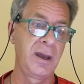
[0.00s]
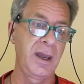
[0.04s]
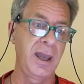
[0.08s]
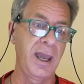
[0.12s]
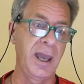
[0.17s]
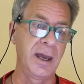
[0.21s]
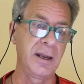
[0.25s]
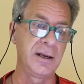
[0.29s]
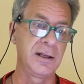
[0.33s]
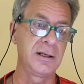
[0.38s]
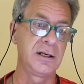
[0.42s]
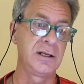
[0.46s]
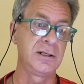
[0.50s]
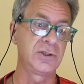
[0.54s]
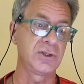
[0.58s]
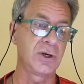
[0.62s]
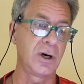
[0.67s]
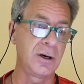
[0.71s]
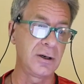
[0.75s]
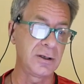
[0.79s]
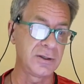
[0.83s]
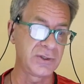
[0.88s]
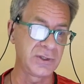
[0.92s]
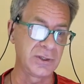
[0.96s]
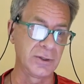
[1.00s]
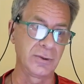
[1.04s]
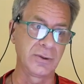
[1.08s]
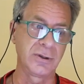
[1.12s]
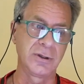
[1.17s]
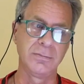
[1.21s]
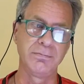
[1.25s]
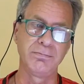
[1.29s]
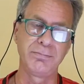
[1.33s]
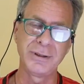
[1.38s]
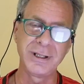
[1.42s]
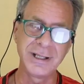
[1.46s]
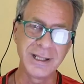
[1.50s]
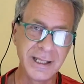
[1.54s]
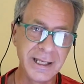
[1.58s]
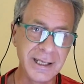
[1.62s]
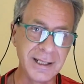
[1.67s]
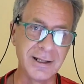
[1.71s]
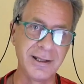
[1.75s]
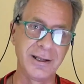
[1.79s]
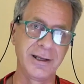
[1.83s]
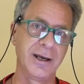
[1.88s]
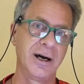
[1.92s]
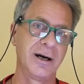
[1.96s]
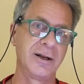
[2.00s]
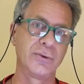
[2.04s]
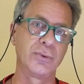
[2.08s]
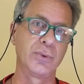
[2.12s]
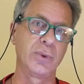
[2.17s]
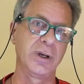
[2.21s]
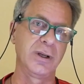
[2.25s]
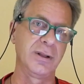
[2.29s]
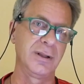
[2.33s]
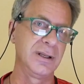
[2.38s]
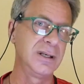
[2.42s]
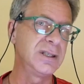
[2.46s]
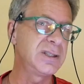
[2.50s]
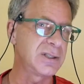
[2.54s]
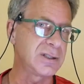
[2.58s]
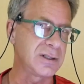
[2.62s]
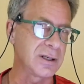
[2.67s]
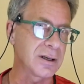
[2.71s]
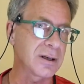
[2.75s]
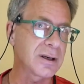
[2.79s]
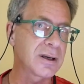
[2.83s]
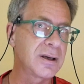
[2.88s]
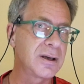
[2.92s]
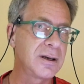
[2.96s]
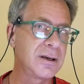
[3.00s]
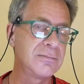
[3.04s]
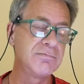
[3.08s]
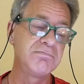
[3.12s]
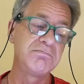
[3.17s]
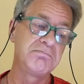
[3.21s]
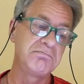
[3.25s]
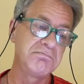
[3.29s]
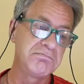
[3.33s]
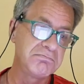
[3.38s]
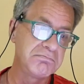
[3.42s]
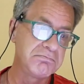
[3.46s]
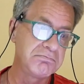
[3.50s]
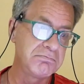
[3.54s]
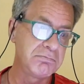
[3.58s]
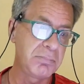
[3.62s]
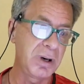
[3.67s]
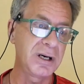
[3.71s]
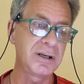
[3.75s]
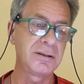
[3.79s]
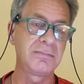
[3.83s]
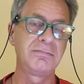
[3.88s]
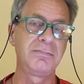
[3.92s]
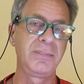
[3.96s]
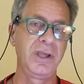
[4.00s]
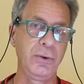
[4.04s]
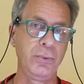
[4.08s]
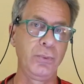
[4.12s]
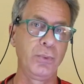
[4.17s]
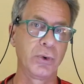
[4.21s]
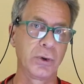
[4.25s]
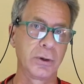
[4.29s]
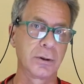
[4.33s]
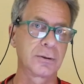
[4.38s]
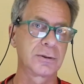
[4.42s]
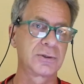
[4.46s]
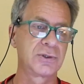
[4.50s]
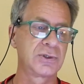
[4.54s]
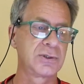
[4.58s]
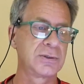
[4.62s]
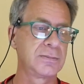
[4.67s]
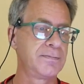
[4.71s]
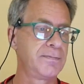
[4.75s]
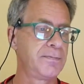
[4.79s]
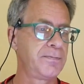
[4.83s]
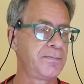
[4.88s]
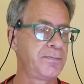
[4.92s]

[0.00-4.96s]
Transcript: And it is also completely unrealistic, but it works.